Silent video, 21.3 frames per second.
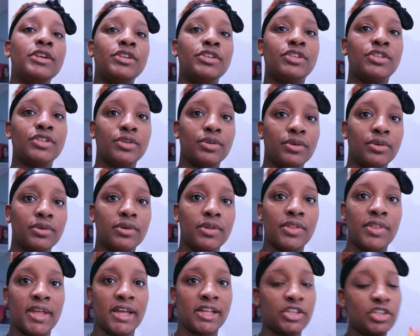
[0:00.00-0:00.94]
so
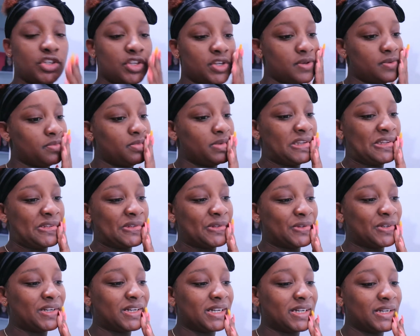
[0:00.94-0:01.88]
that shouldn't be
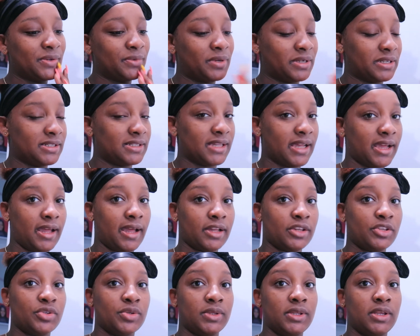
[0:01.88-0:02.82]
so hard once I
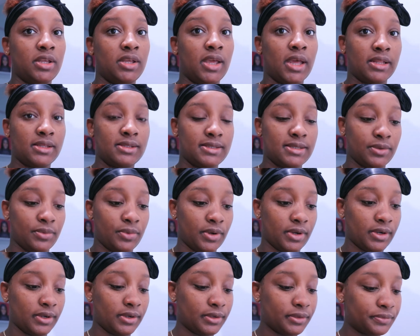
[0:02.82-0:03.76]
actually get to
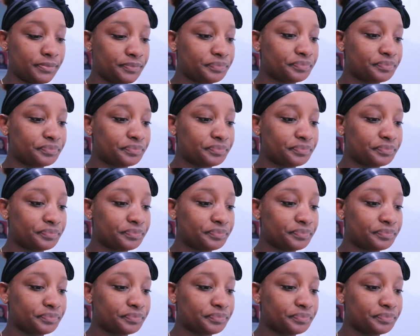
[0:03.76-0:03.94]
work.